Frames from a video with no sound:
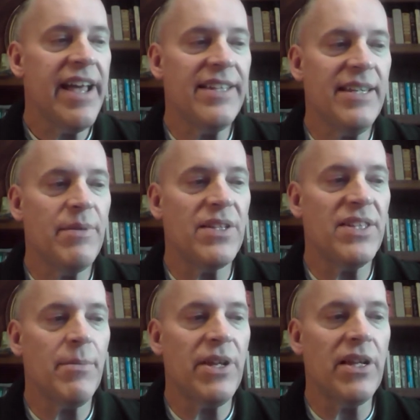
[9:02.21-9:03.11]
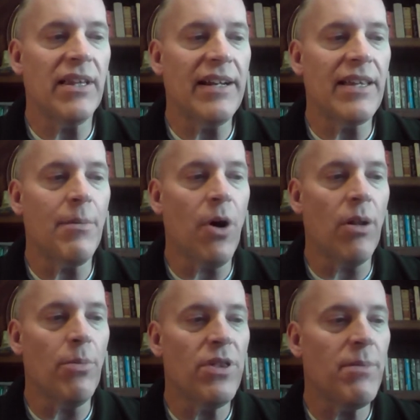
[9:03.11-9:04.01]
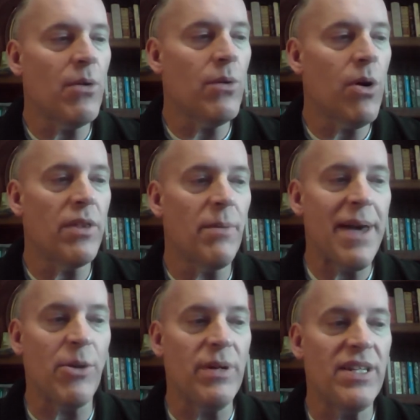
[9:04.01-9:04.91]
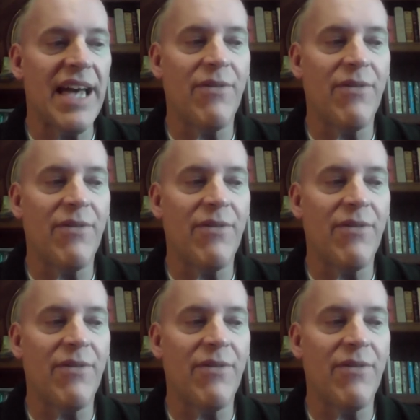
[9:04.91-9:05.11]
It seems that somebody collected them all and put them in a row on the mantelpiece